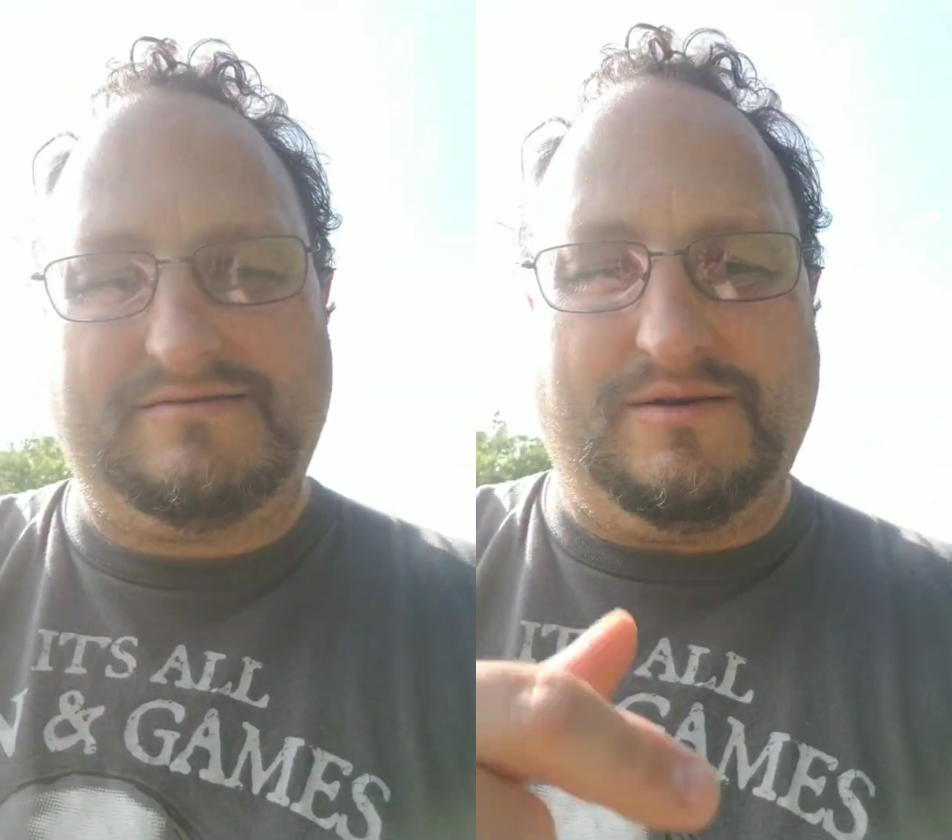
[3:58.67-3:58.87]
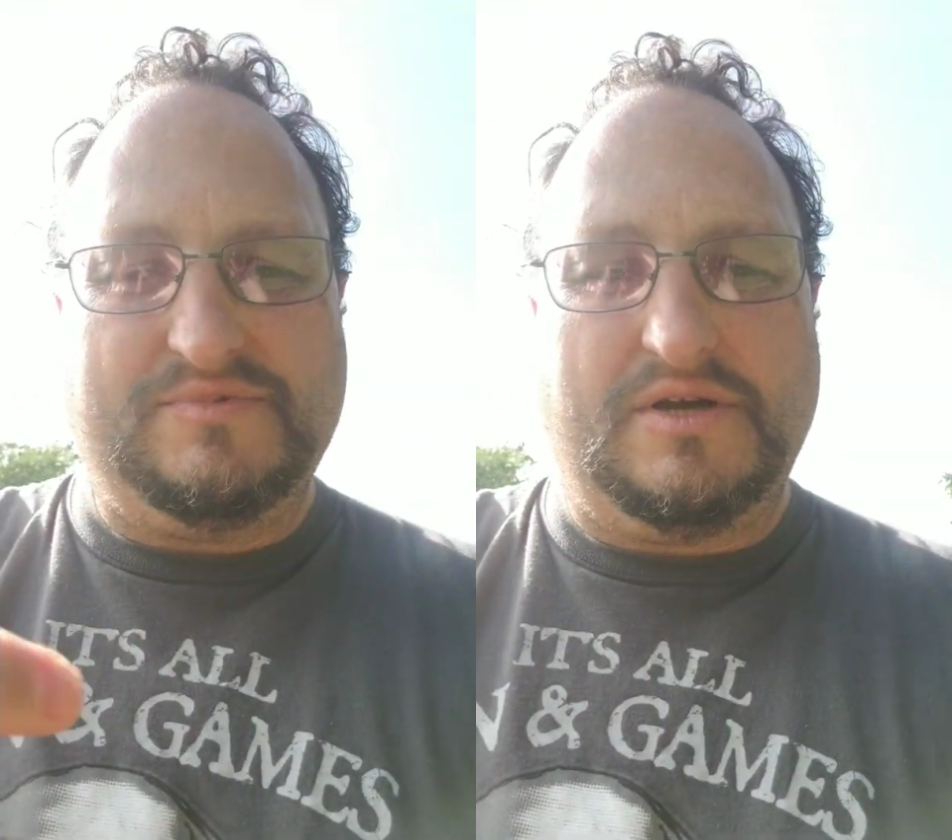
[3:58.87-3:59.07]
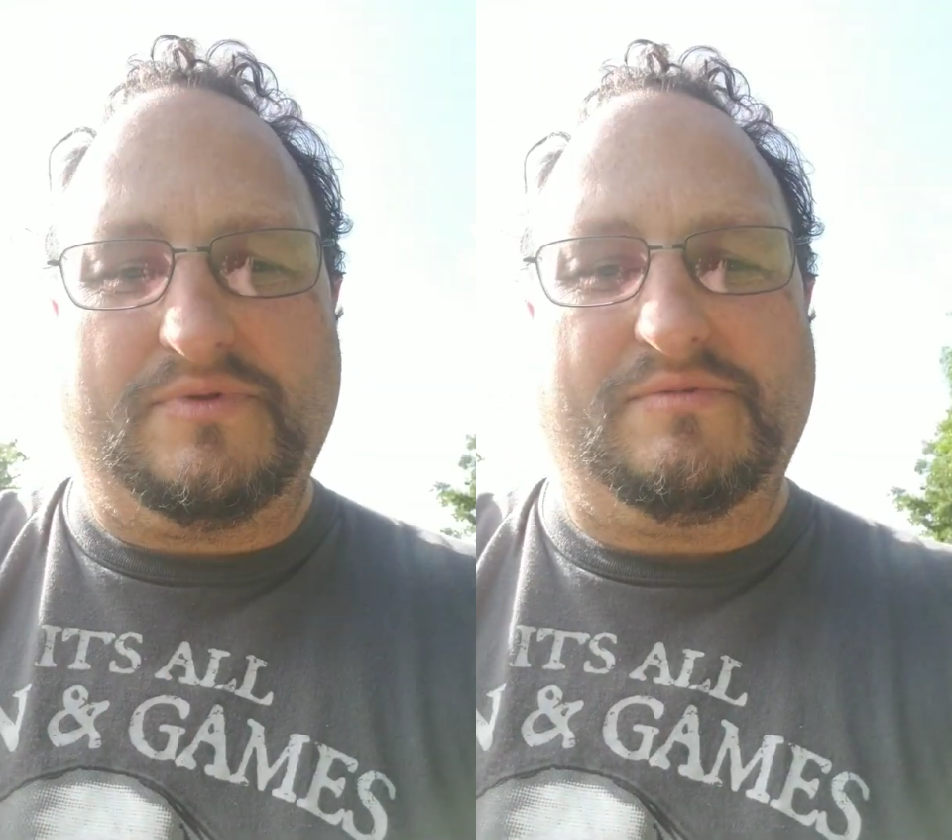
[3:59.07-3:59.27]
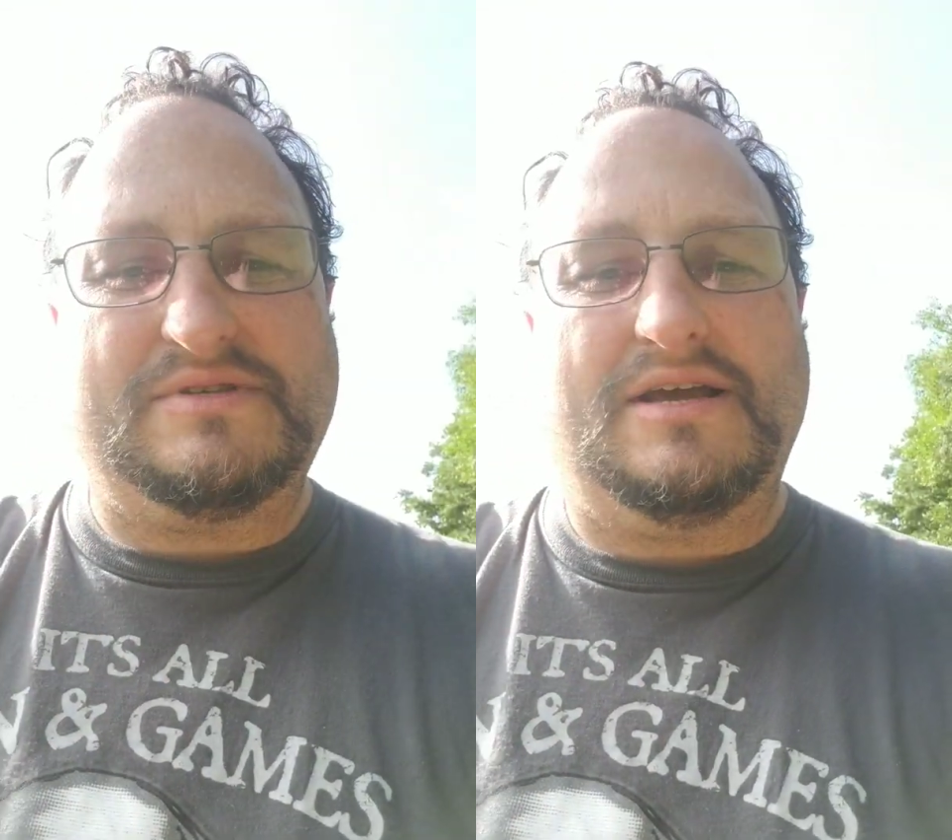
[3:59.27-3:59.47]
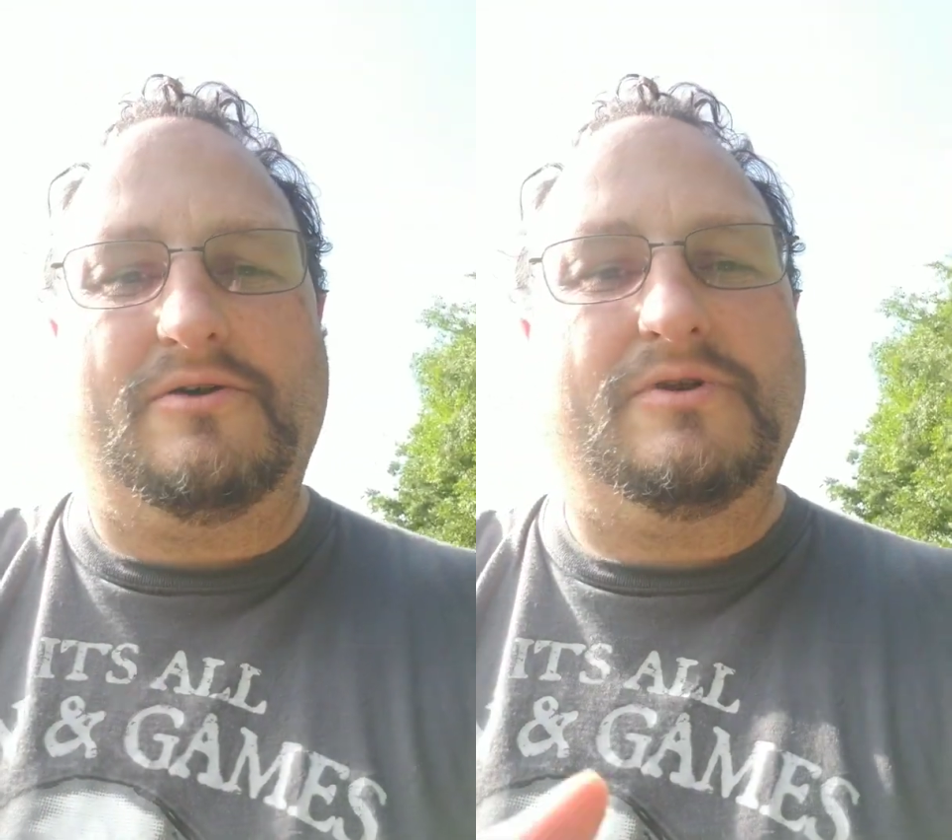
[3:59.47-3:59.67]
thumbs up, thumbs
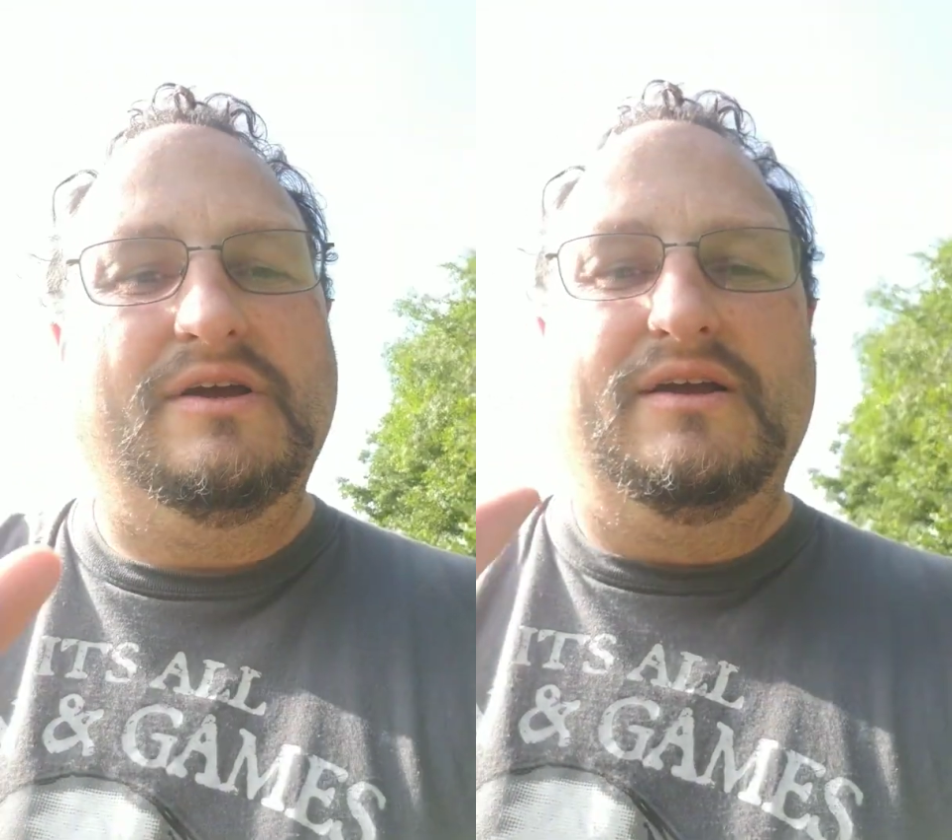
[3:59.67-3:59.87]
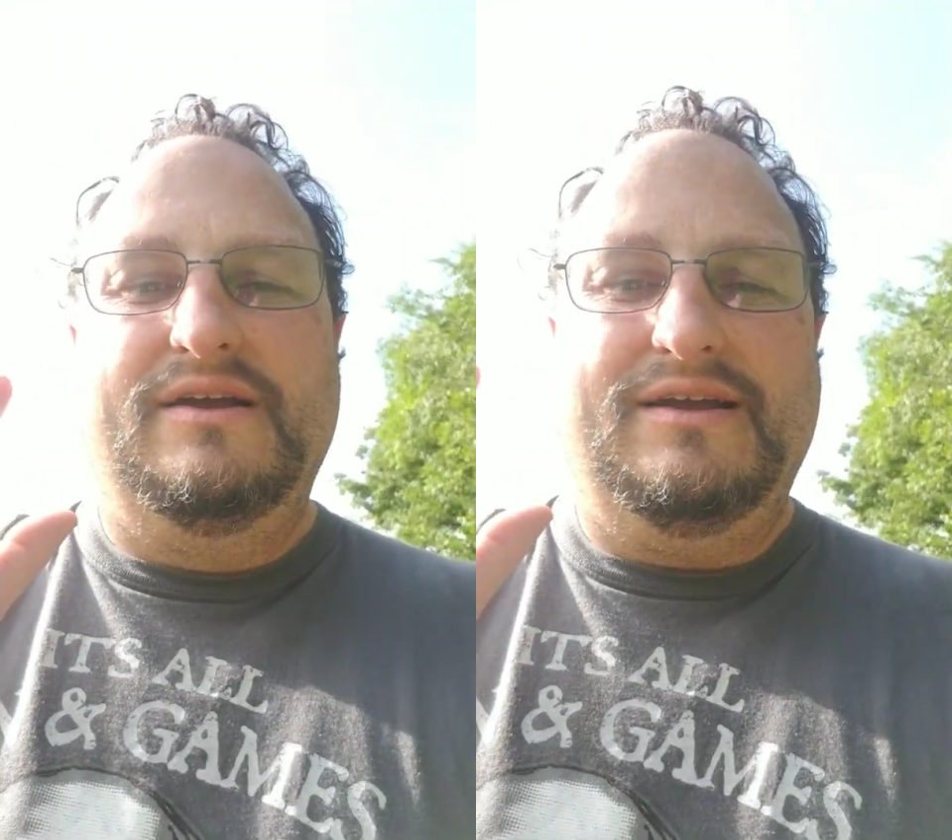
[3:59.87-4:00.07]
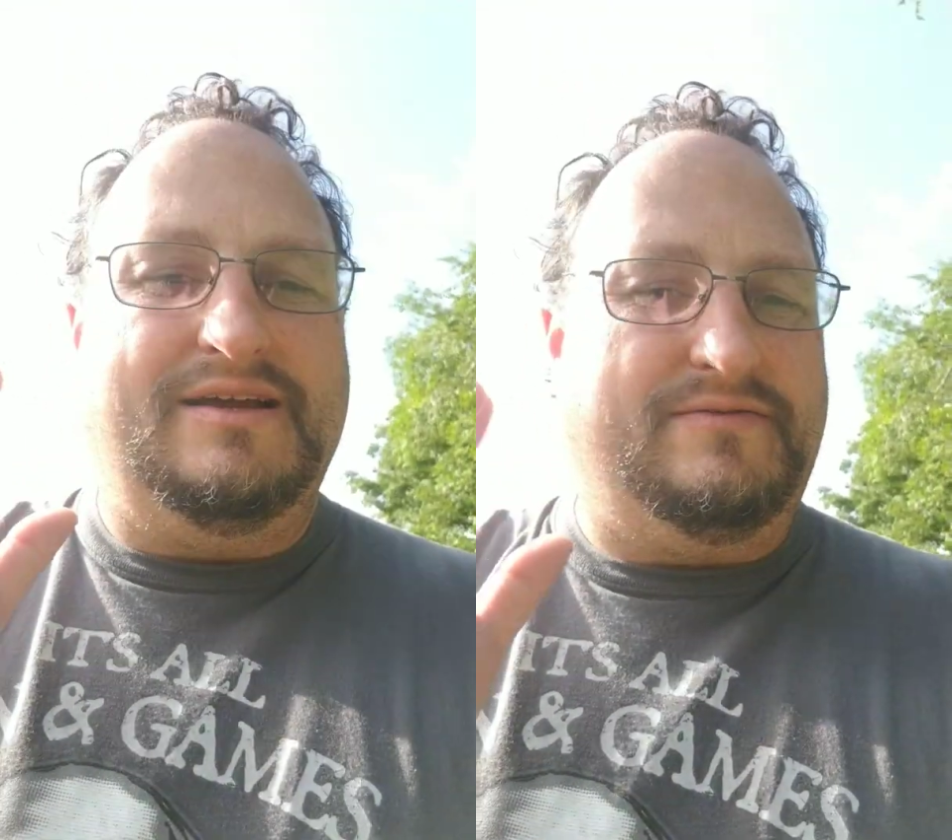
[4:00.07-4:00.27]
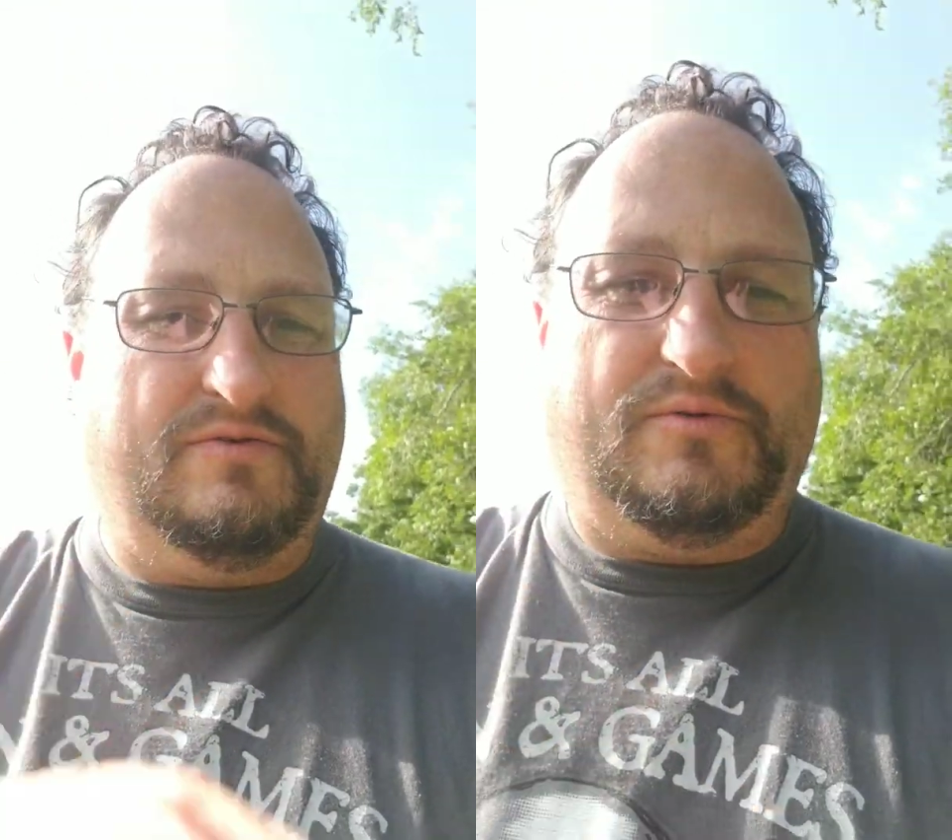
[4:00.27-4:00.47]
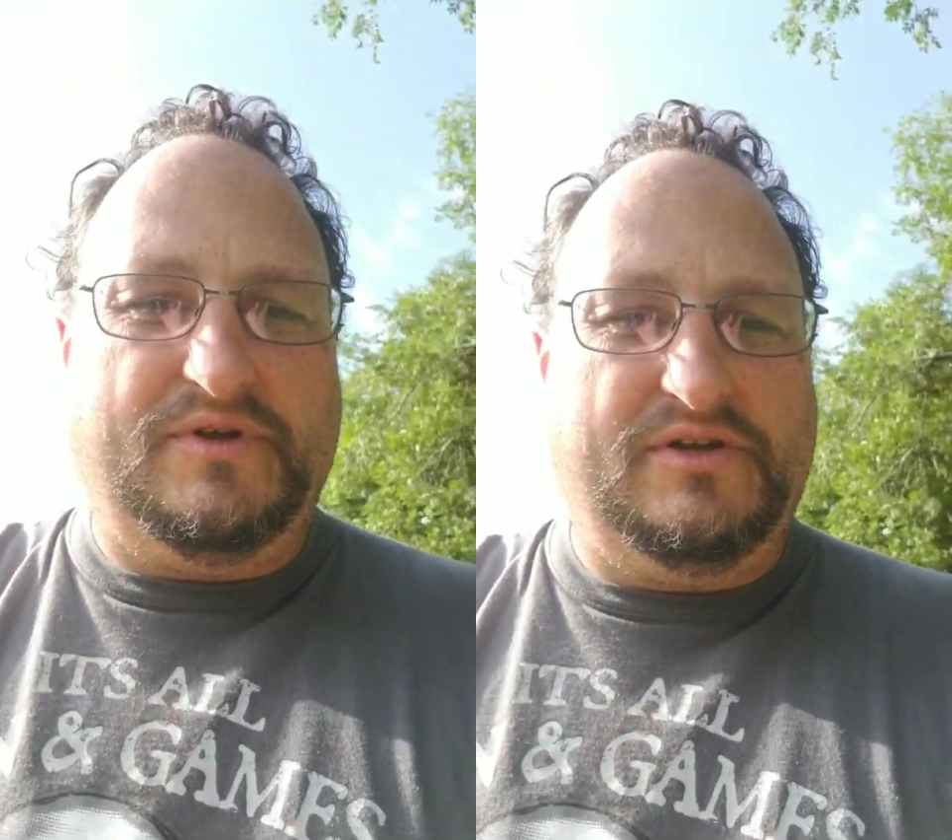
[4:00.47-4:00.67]
down. If you want me